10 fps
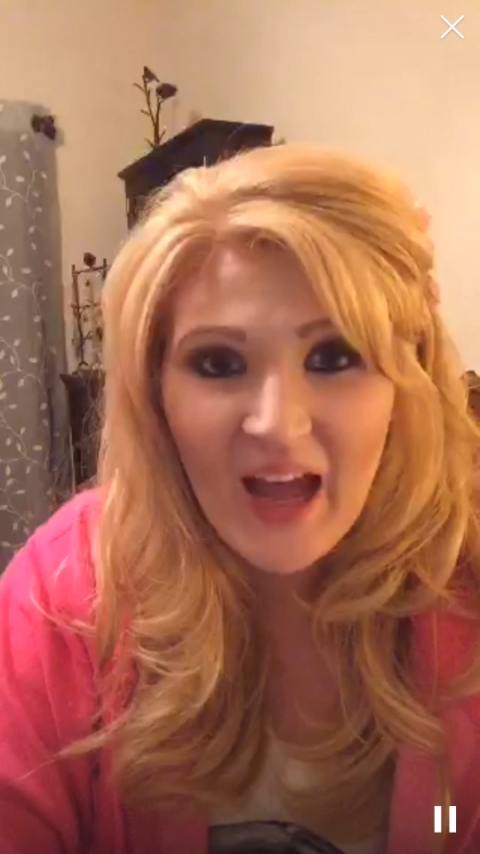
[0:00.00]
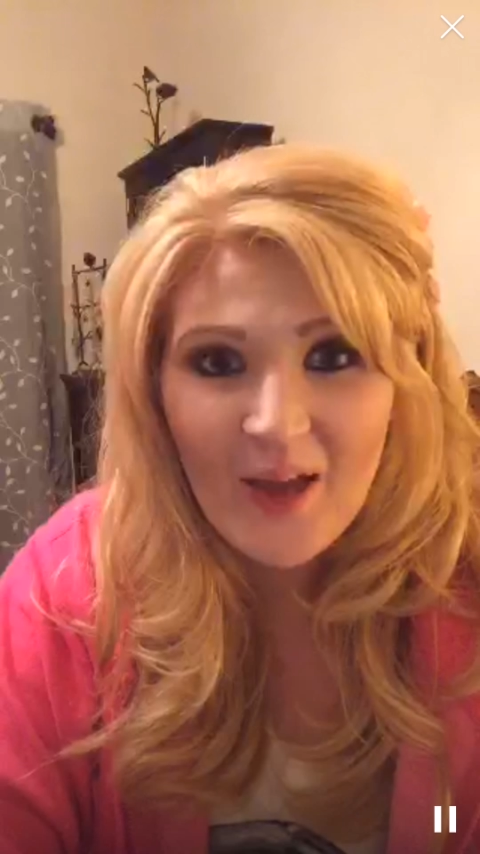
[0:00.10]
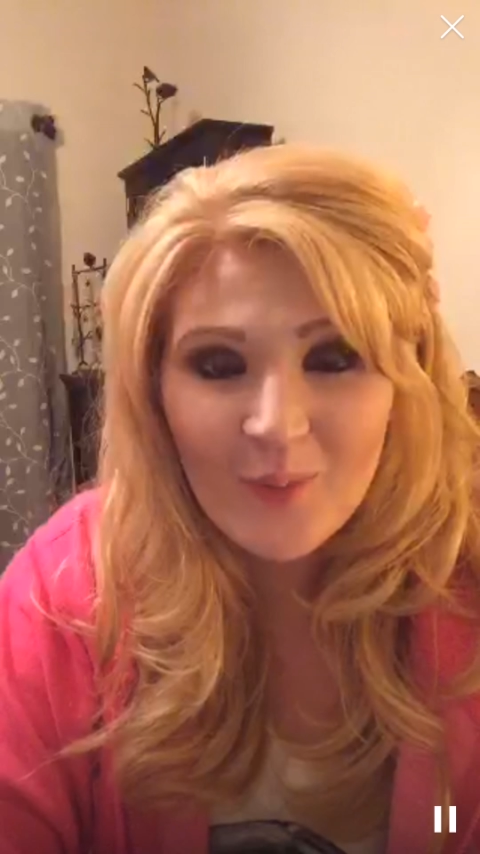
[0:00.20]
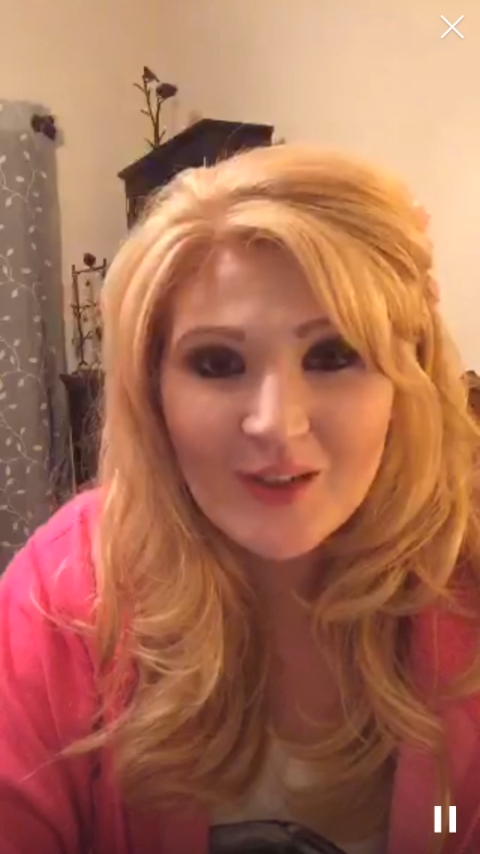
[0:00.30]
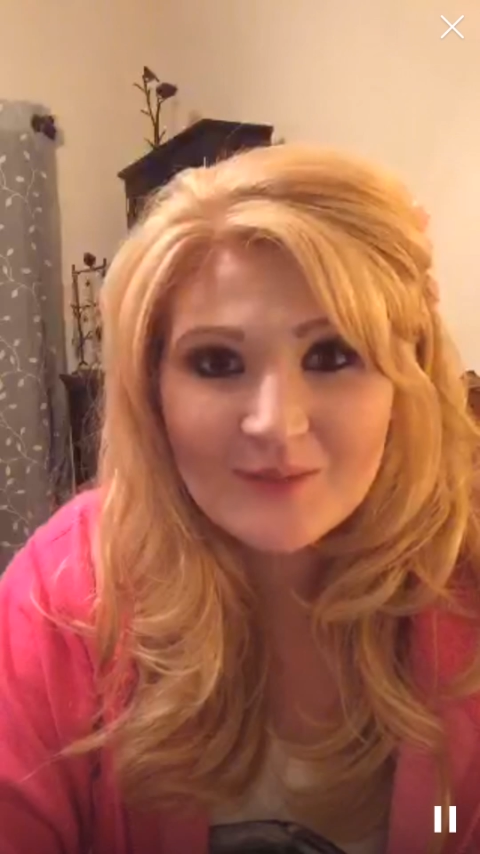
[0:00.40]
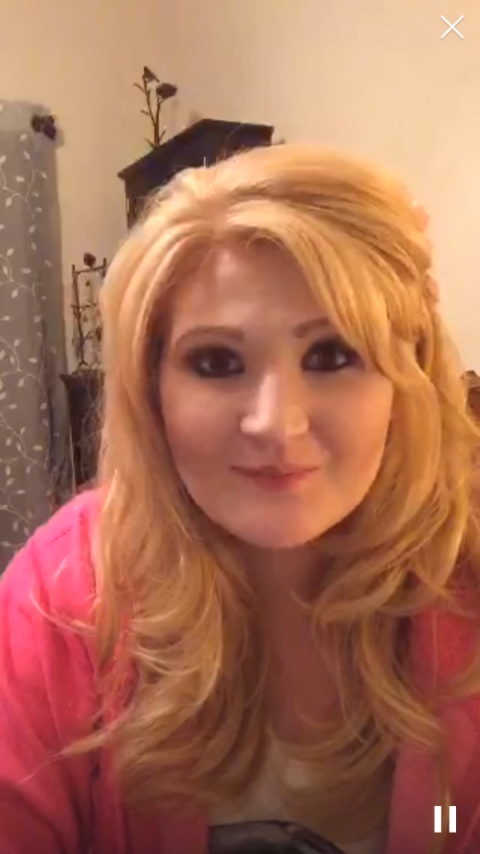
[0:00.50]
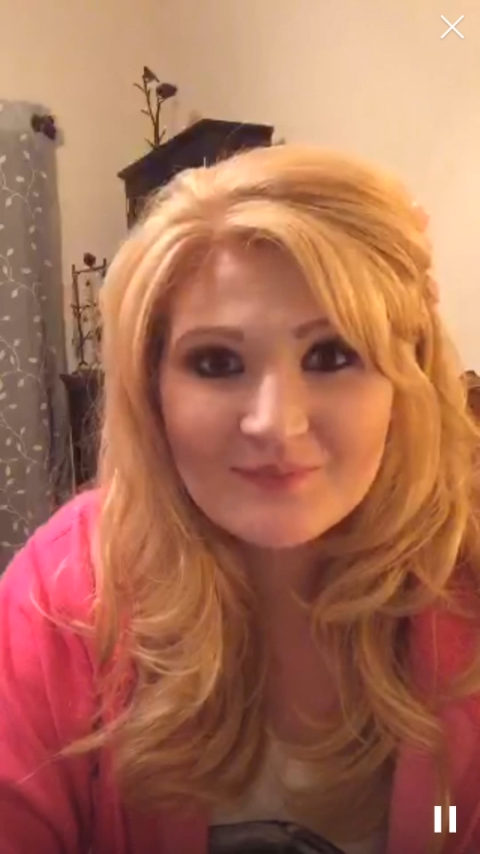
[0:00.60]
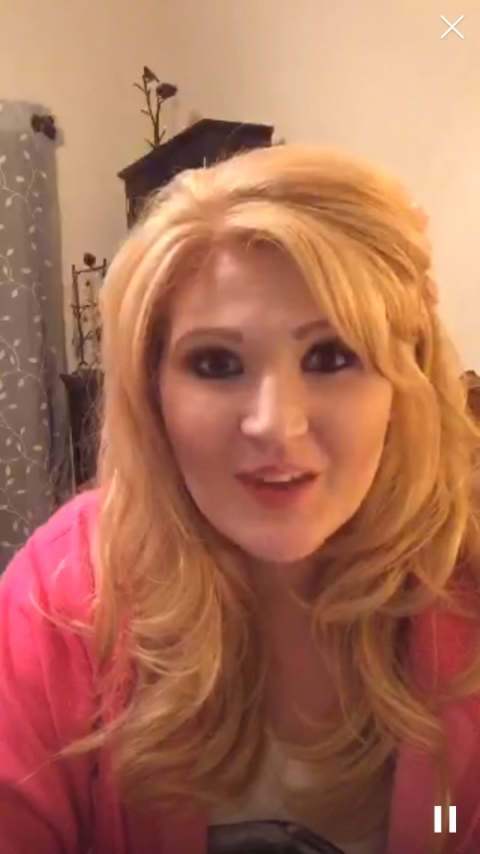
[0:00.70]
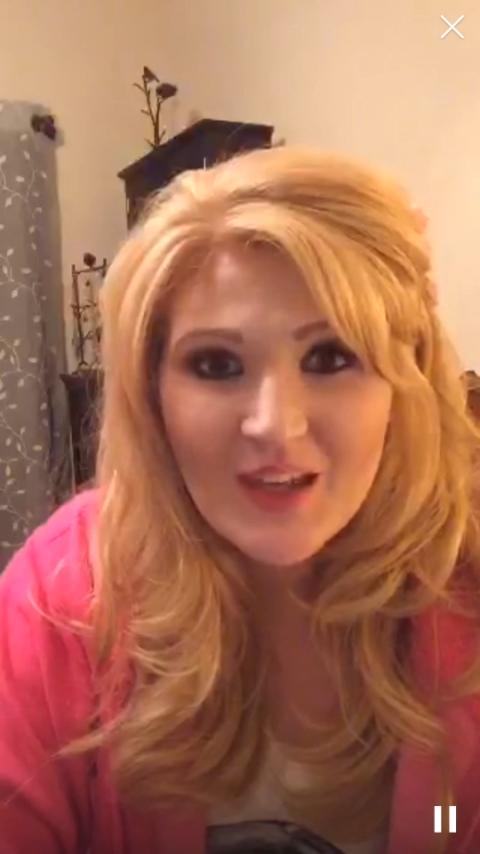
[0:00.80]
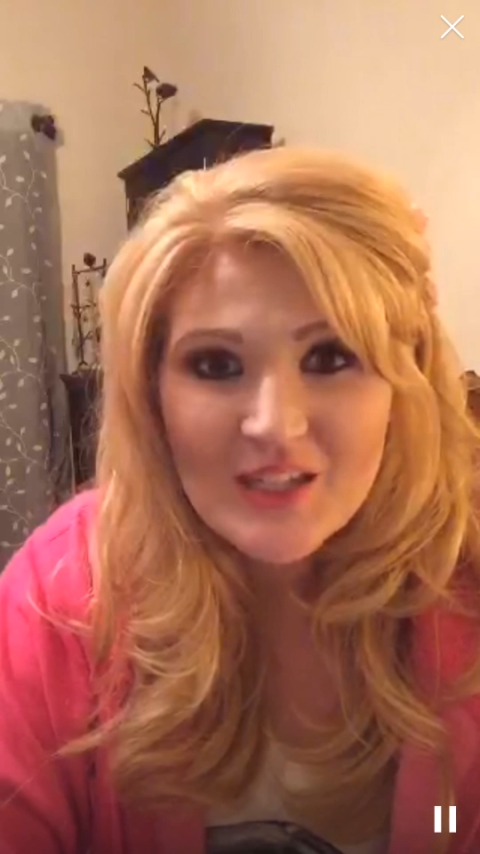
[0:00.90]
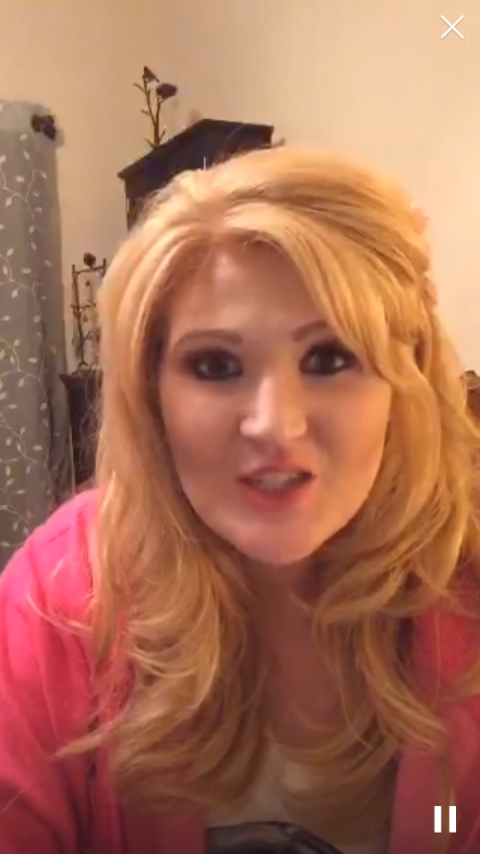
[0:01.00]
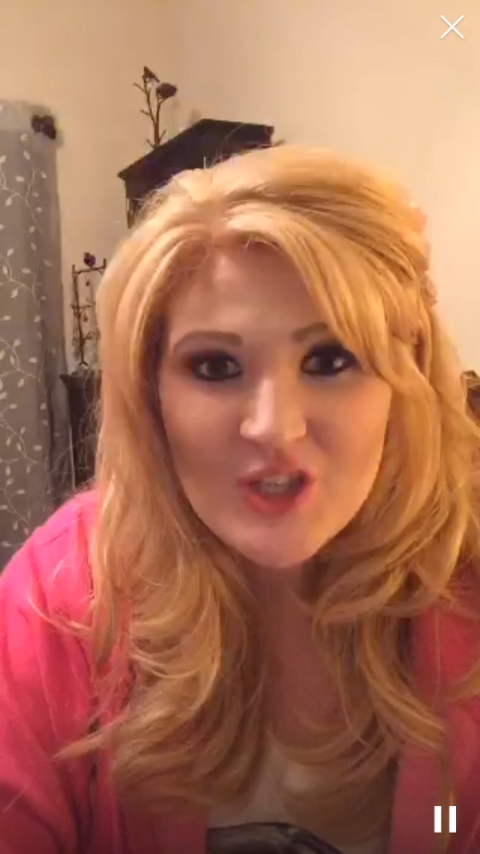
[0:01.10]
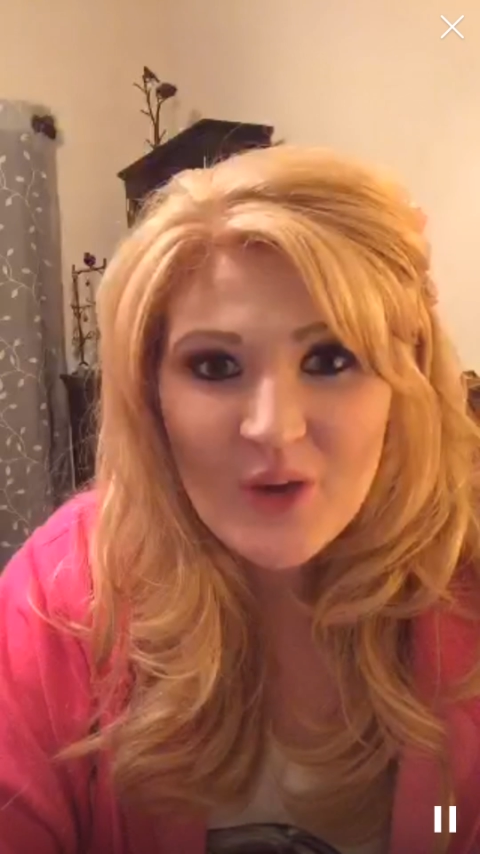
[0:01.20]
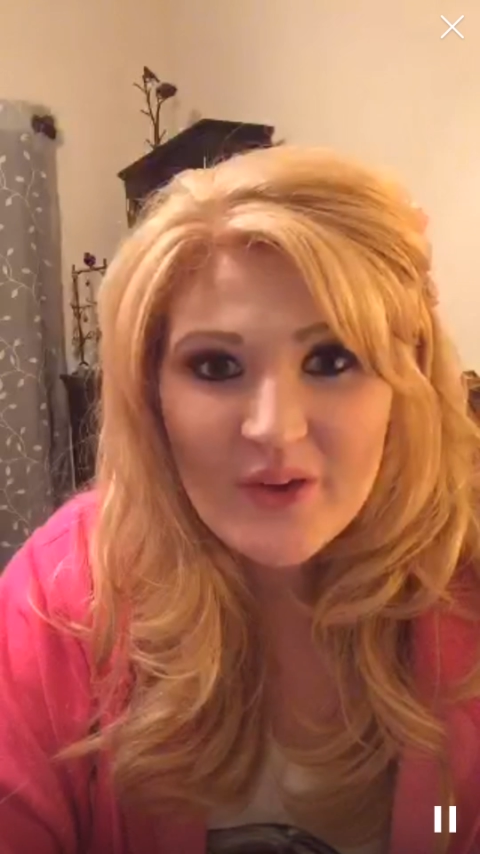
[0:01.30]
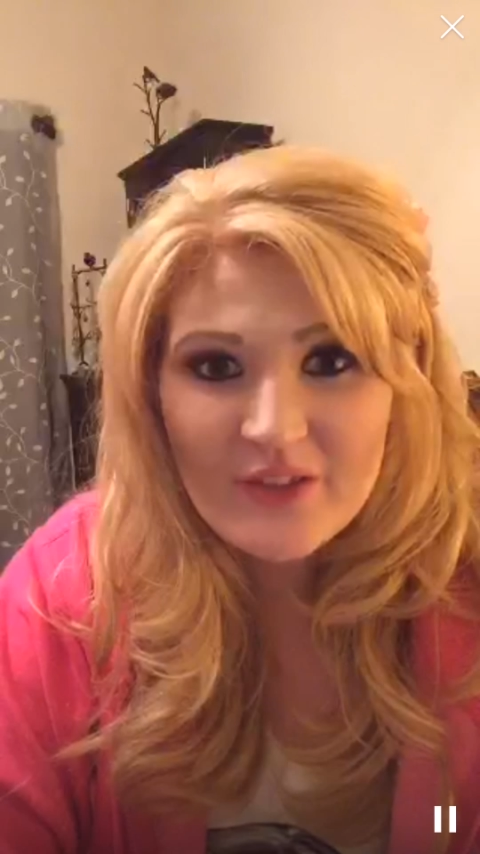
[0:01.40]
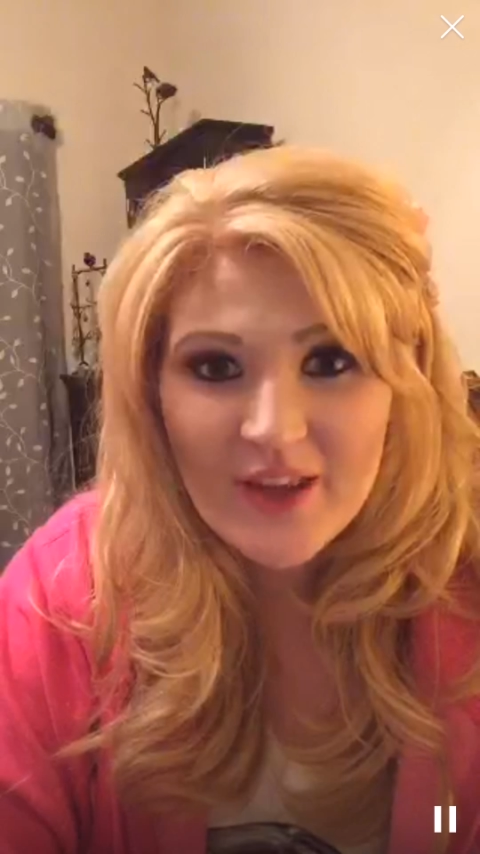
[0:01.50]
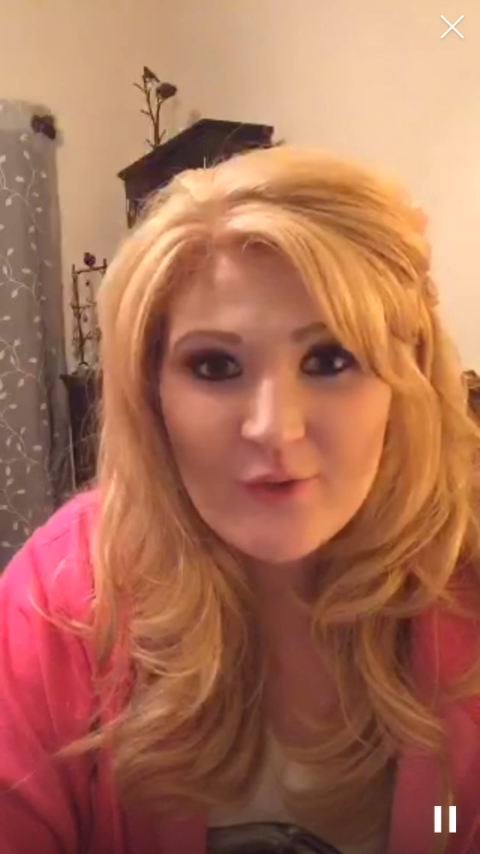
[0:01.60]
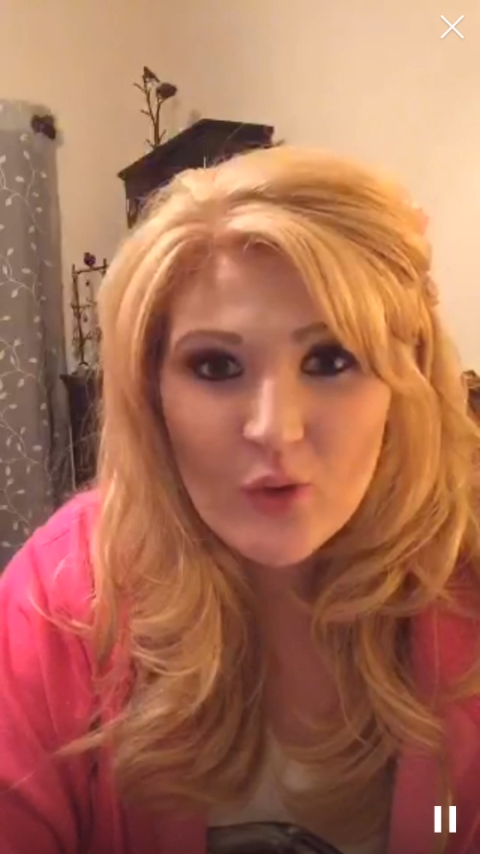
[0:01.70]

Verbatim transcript: I will. So if like